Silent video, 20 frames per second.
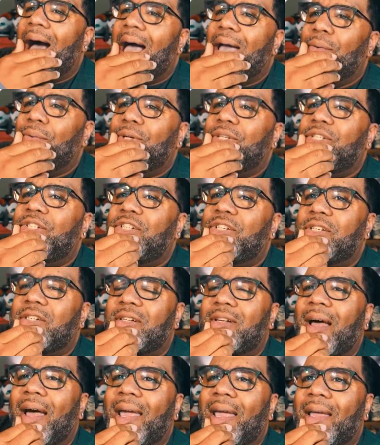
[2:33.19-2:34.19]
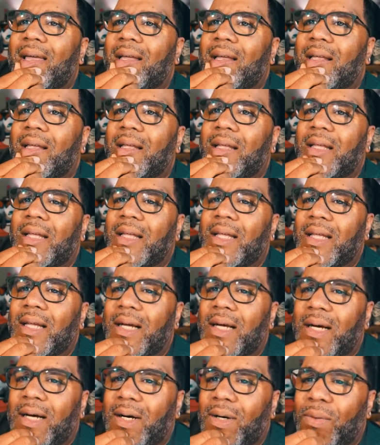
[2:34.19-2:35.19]
was just like,
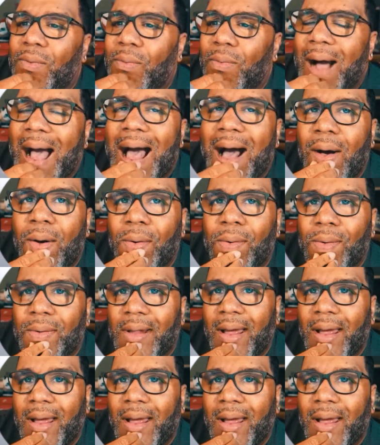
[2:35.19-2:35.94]
wow,